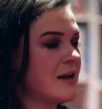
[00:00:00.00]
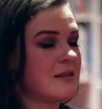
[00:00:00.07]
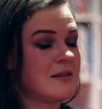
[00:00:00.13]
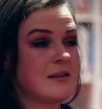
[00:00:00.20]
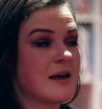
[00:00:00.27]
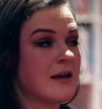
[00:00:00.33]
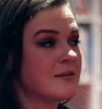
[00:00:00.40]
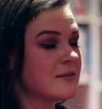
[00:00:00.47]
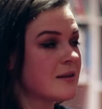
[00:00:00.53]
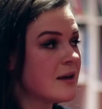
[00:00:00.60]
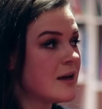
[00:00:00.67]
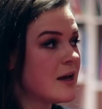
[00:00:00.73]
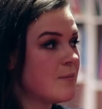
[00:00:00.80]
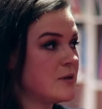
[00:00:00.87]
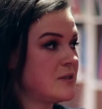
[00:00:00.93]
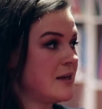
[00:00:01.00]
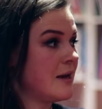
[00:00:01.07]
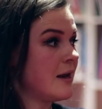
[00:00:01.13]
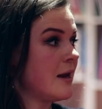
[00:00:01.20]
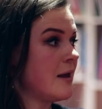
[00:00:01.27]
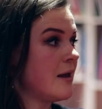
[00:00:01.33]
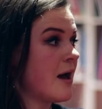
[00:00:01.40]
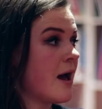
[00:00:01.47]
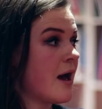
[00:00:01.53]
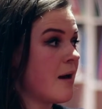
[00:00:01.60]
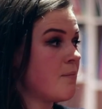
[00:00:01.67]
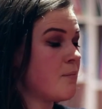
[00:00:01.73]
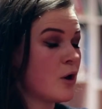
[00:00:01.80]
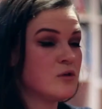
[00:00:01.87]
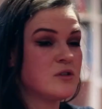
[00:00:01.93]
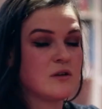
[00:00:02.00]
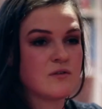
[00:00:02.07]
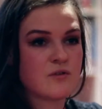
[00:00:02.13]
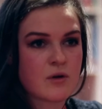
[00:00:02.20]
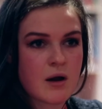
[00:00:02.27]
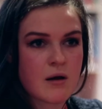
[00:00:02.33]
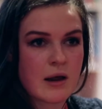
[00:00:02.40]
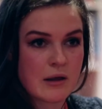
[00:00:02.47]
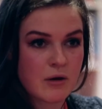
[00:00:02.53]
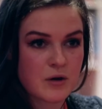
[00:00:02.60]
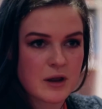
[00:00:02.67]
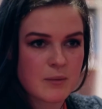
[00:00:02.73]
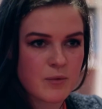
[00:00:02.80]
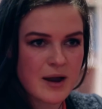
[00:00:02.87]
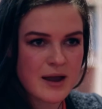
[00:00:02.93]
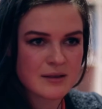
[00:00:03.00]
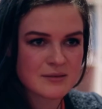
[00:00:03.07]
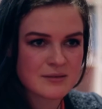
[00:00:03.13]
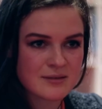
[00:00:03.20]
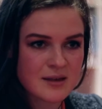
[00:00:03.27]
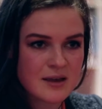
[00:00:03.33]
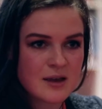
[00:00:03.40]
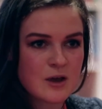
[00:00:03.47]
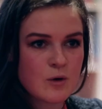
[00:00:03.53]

And I think that's particularly potent for our iconic brands,